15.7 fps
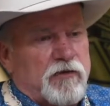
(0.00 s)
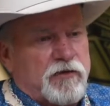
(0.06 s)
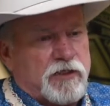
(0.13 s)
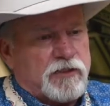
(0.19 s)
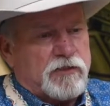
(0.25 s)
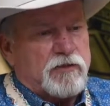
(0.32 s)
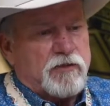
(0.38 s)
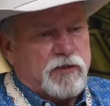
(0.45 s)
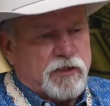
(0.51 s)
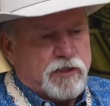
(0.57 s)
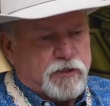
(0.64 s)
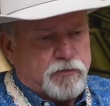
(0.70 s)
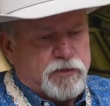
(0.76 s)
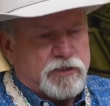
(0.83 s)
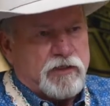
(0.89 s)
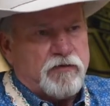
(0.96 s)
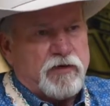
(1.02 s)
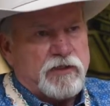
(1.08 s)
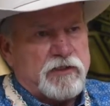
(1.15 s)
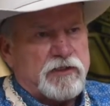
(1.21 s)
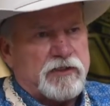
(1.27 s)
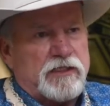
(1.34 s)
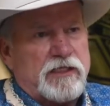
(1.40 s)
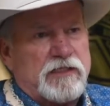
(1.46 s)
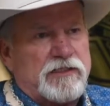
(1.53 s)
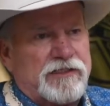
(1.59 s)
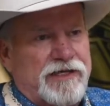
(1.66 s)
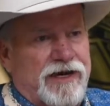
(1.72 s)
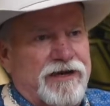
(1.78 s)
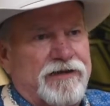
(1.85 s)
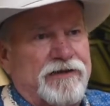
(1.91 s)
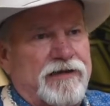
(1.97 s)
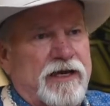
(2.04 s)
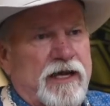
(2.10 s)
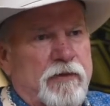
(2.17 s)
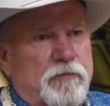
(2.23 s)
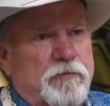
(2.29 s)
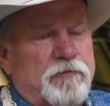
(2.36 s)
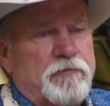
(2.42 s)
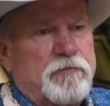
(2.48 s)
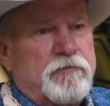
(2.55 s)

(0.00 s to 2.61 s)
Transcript: This specific disease got a name.